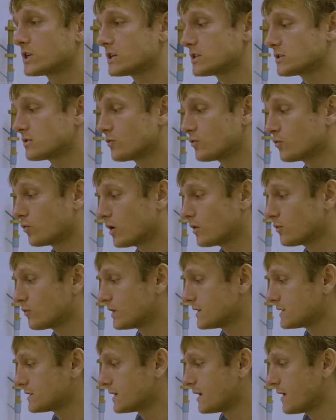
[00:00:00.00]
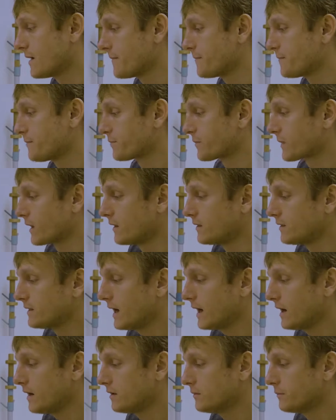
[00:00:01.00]
is a one with
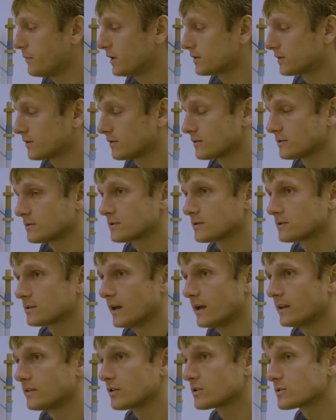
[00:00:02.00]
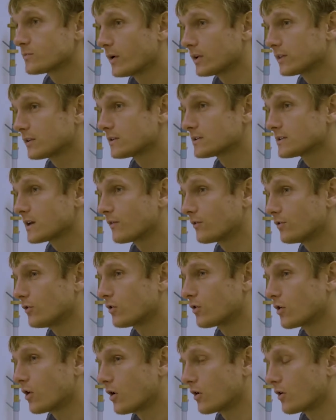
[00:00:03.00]
9 buttons, and those buttons have no
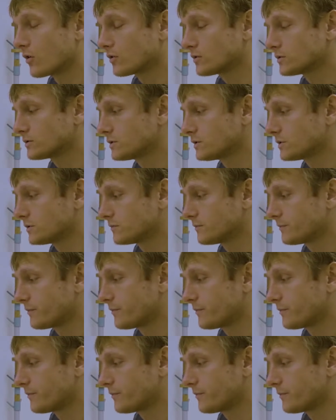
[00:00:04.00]
colors.